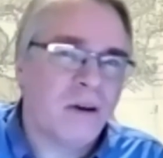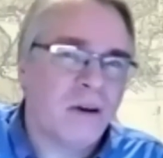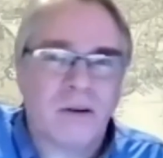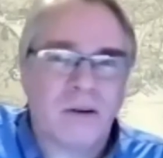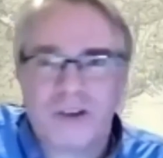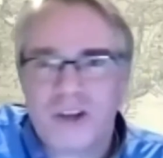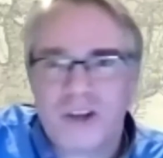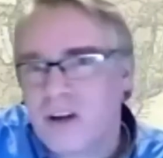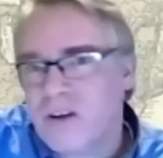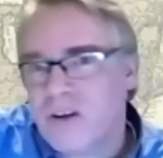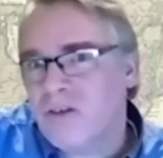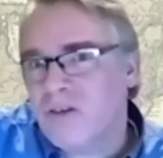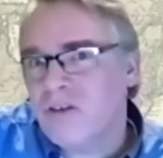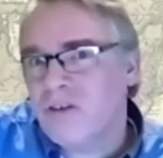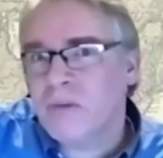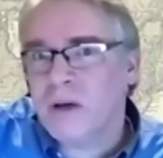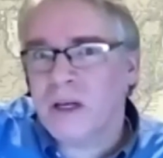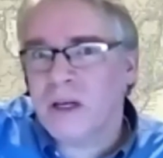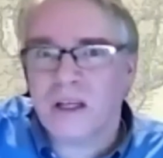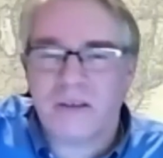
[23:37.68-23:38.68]
because of
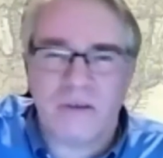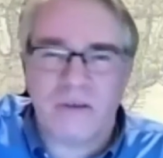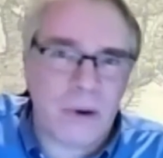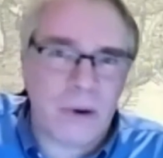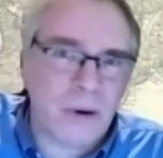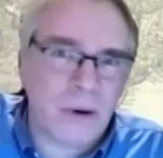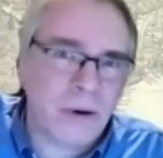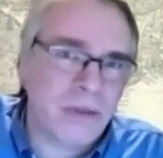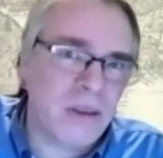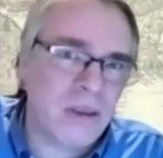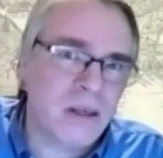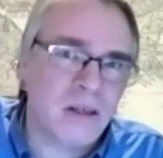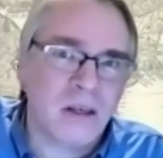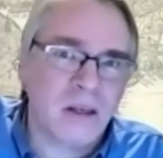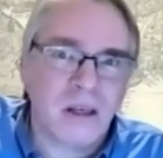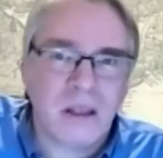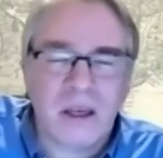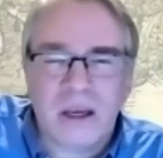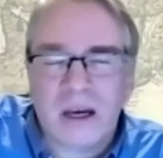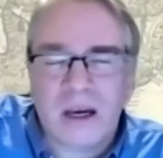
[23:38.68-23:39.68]
their gender, because
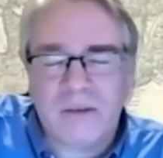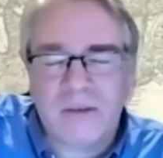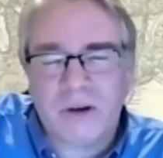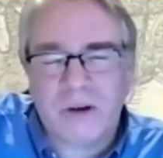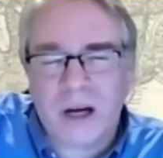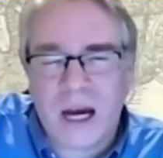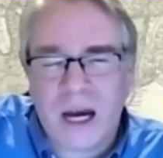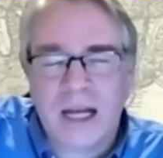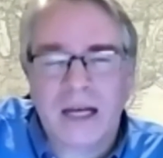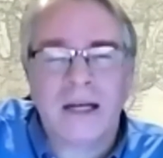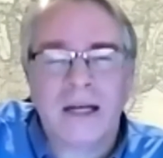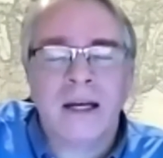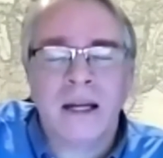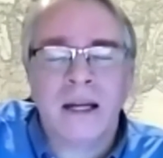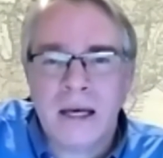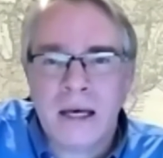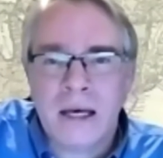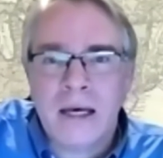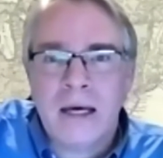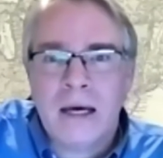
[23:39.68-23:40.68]
of their ethnicity, they
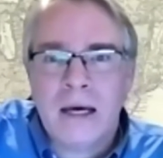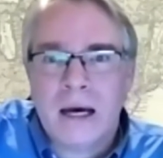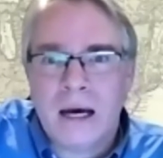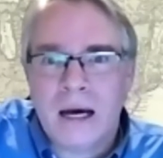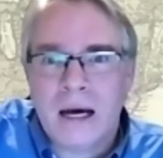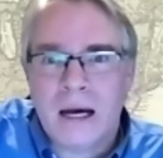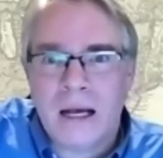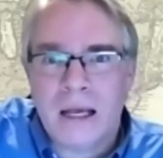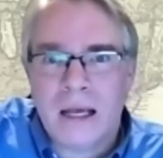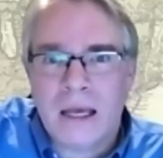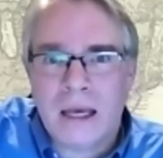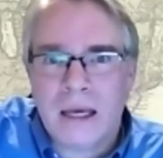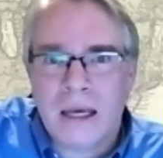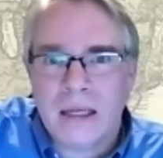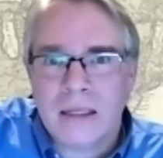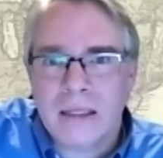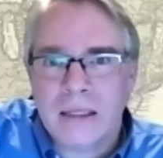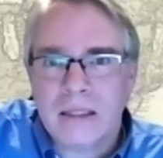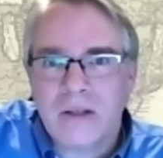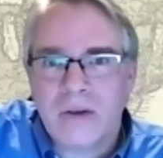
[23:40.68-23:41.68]
get forgotten.
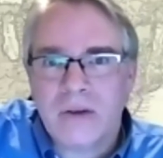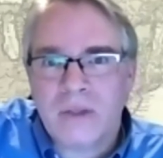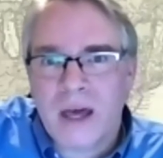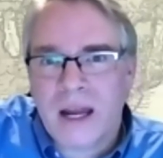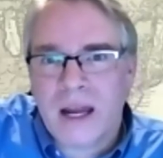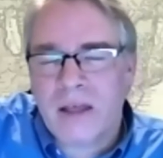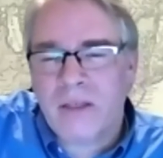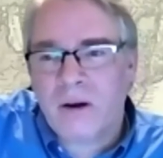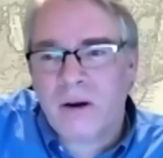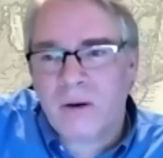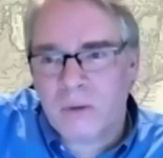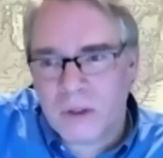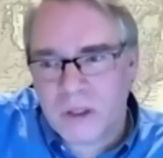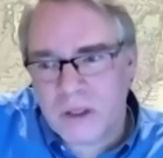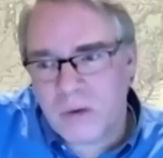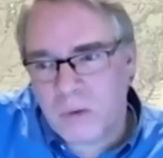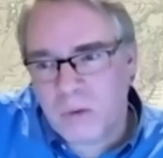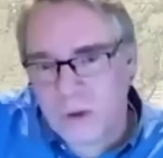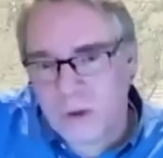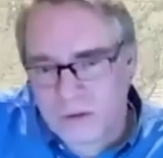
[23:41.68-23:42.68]
And so
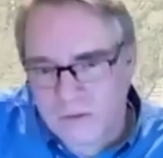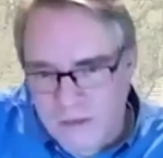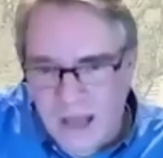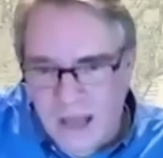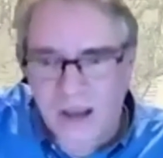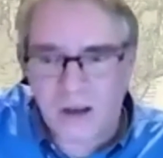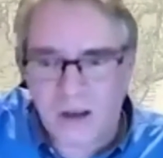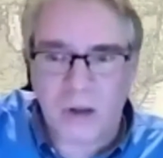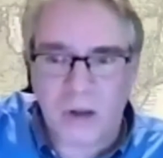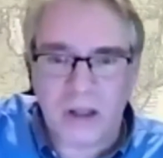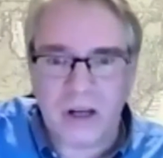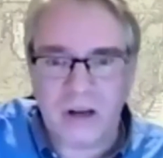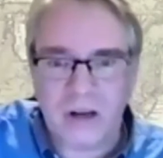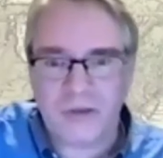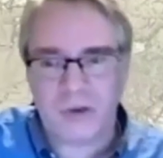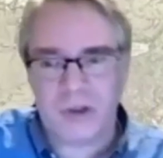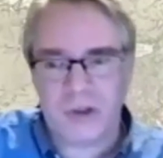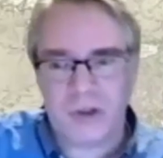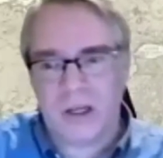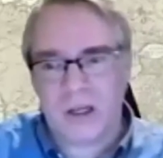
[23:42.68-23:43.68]
that I thought was
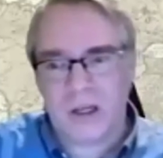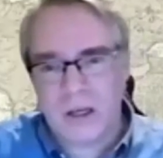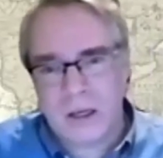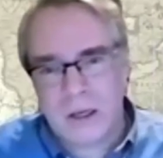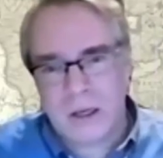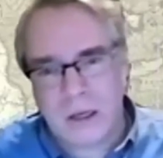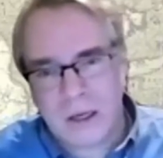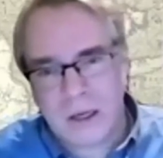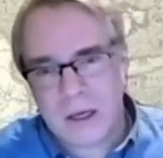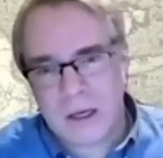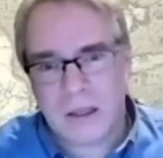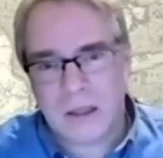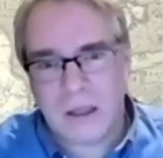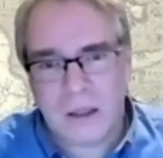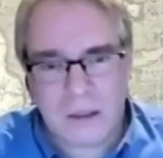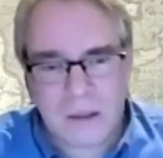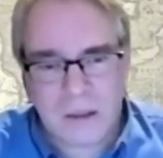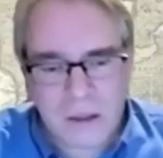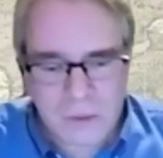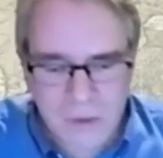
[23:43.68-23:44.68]
valuable and interesting.
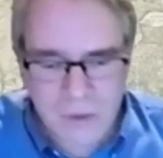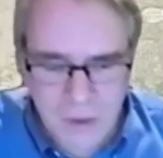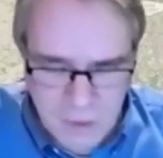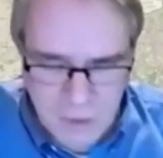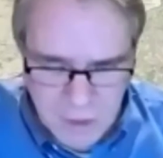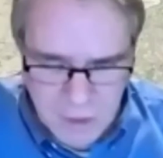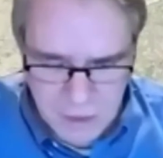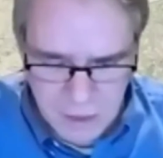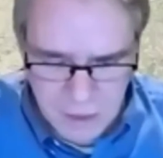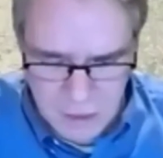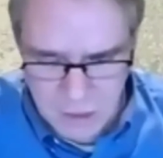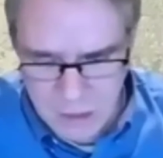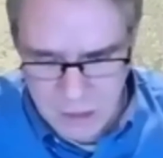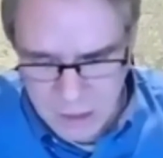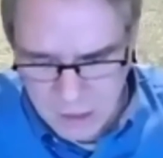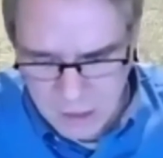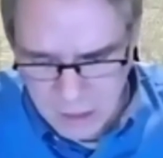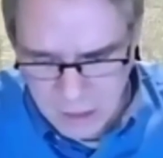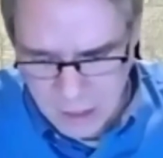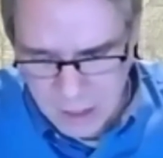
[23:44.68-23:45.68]
The
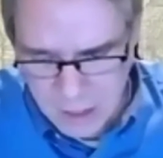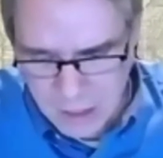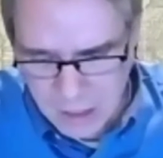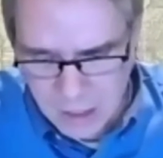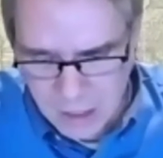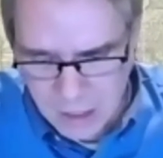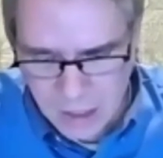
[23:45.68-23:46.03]
thing that